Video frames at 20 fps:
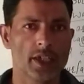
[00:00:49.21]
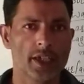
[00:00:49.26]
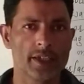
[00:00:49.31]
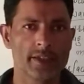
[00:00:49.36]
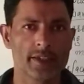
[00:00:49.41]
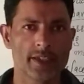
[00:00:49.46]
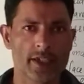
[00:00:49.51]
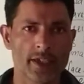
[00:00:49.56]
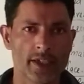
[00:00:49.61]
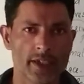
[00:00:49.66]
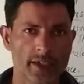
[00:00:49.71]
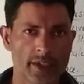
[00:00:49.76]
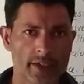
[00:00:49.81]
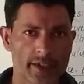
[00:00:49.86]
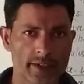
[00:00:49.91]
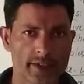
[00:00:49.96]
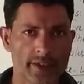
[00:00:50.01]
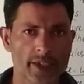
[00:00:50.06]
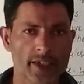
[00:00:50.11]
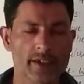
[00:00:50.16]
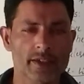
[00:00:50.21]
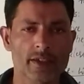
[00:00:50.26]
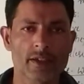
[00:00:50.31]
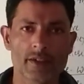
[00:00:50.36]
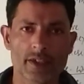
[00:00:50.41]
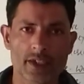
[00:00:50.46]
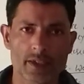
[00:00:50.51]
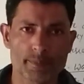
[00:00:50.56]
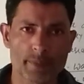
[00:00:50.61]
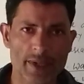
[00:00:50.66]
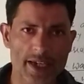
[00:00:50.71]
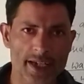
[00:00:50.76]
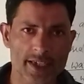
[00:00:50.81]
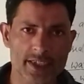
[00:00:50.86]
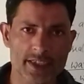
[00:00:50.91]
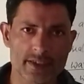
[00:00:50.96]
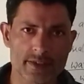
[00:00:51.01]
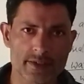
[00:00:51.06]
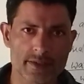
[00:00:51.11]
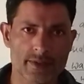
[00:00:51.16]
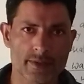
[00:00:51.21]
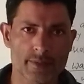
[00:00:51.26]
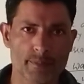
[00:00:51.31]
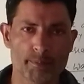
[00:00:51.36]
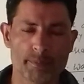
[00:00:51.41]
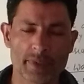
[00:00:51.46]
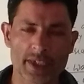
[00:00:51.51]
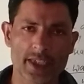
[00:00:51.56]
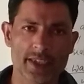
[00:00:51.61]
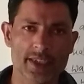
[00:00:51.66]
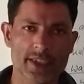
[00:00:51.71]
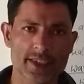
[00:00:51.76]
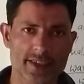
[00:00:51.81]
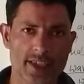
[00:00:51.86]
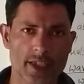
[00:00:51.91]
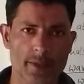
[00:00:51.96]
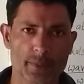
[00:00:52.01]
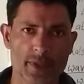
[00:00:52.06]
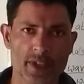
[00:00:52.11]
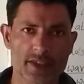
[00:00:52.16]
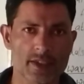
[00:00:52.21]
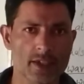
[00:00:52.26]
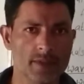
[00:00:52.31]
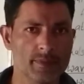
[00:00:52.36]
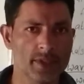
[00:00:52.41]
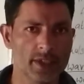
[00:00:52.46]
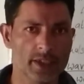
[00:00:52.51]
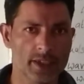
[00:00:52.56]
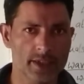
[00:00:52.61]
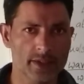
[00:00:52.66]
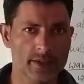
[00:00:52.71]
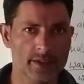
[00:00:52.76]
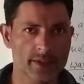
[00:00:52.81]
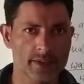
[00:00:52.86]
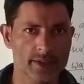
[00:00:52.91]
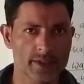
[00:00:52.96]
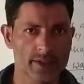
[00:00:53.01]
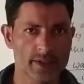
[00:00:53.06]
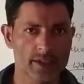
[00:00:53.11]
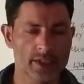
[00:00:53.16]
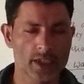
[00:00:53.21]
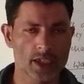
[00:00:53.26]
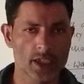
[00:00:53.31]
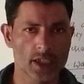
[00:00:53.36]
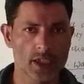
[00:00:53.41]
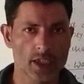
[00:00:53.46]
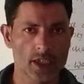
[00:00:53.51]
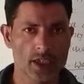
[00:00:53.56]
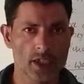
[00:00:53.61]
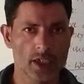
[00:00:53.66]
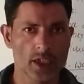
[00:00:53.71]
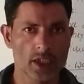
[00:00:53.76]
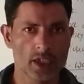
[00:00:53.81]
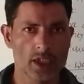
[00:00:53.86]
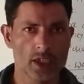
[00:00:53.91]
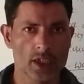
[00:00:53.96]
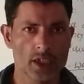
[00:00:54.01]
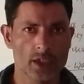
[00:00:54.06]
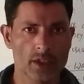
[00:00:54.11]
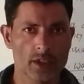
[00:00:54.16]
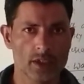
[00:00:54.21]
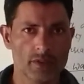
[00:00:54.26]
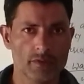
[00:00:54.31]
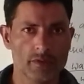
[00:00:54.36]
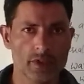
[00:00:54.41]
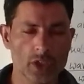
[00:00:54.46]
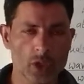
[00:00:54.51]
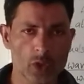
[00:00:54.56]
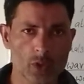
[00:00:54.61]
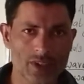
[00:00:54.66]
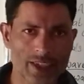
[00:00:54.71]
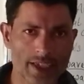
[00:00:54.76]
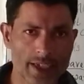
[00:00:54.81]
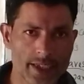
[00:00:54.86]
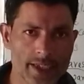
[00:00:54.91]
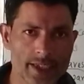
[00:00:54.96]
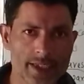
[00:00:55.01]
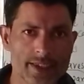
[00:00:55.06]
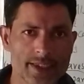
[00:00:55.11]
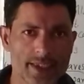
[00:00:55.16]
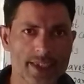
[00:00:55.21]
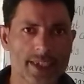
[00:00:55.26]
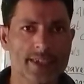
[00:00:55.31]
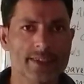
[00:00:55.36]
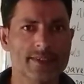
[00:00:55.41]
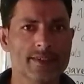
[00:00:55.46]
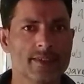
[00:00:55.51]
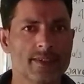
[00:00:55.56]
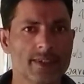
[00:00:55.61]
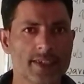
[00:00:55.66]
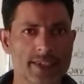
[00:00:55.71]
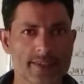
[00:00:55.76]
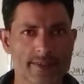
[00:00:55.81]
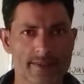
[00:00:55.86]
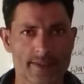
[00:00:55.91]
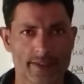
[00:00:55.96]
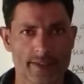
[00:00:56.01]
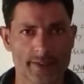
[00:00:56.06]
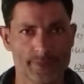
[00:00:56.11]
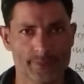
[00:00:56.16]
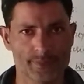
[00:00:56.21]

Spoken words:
in the tectonic plates beneath the surface of the earth, we know the energy gets released,